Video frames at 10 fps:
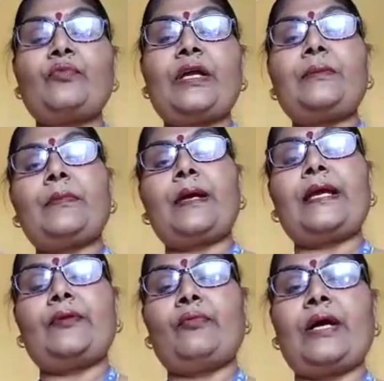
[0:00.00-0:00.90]
one
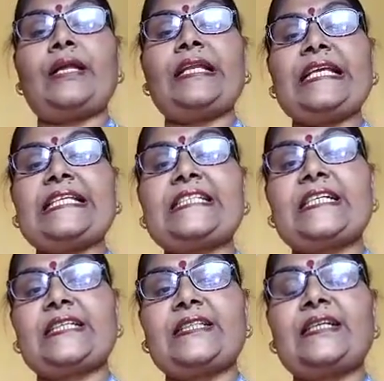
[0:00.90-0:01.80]
by one each
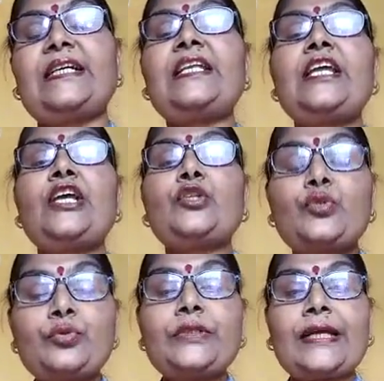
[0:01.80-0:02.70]
other
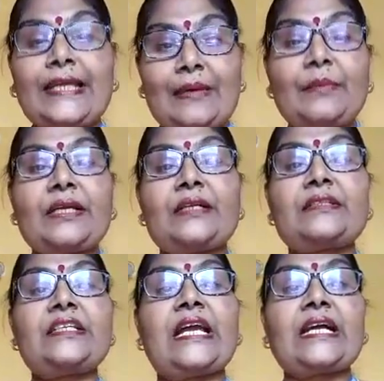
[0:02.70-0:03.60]
through the chemical
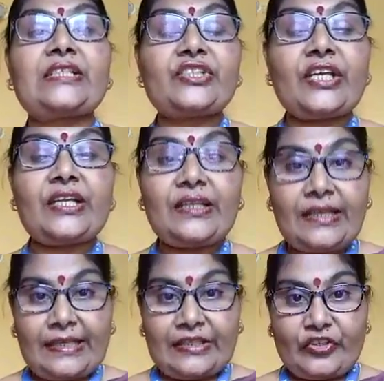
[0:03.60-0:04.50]
reaction,
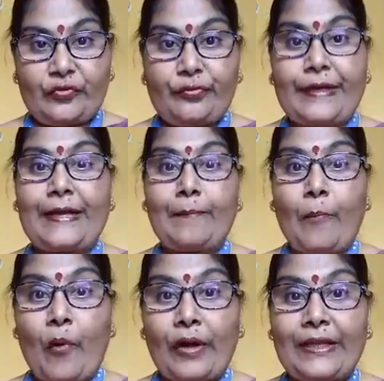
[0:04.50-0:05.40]
different
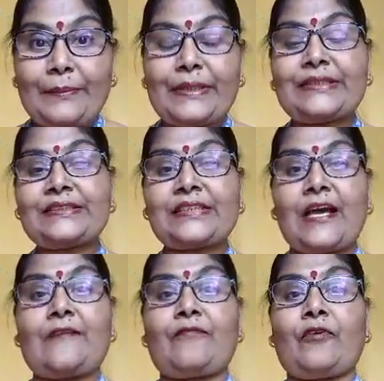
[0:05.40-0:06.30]
polymers
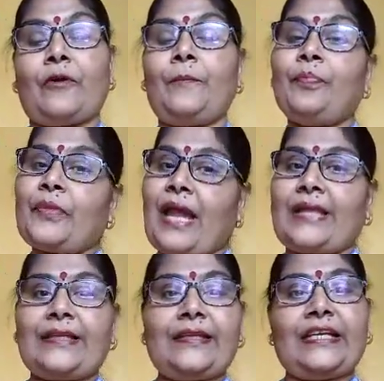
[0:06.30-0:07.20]
are formed
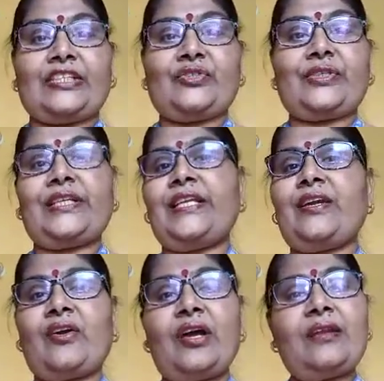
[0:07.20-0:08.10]
either naturally
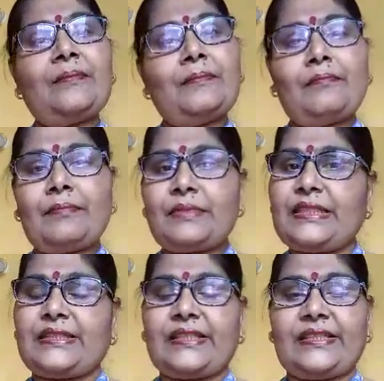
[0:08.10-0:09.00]
or
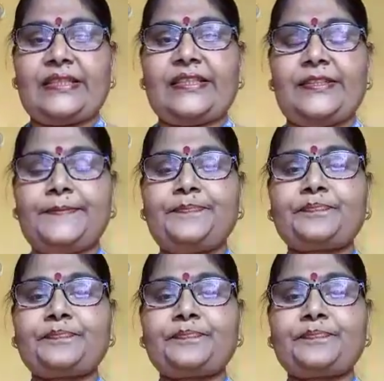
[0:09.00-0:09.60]
synthetically.